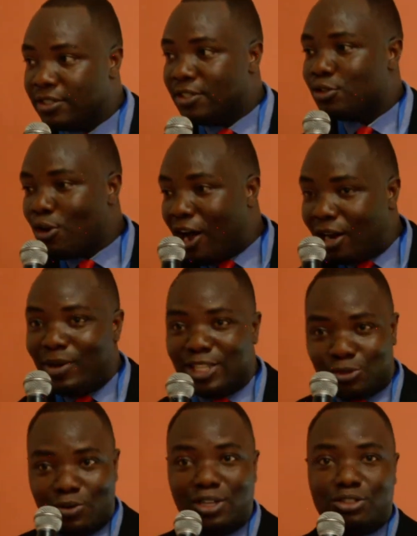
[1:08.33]
So always
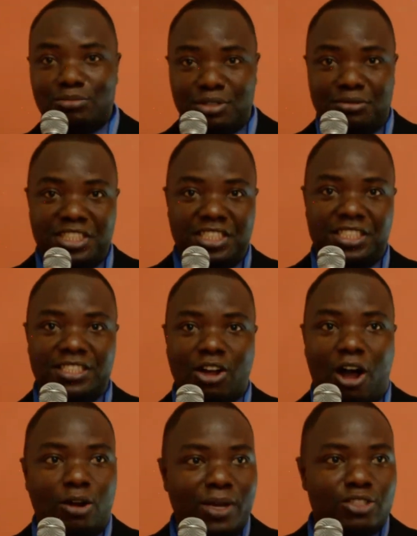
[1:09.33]
you want to be reading.
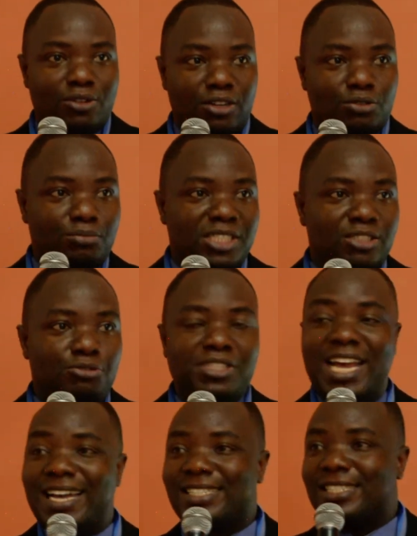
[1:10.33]
Always you want to be doing
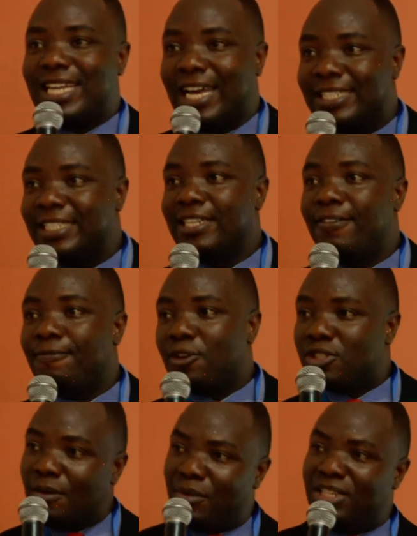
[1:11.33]
exercise. For
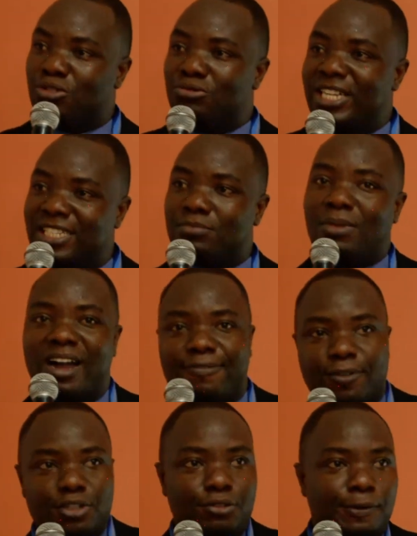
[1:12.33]
somebody to just mark
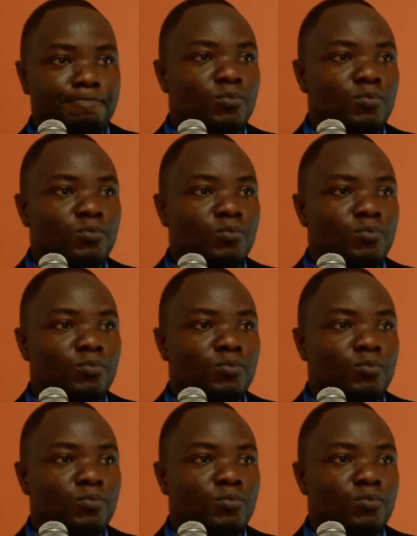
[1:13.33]
for you.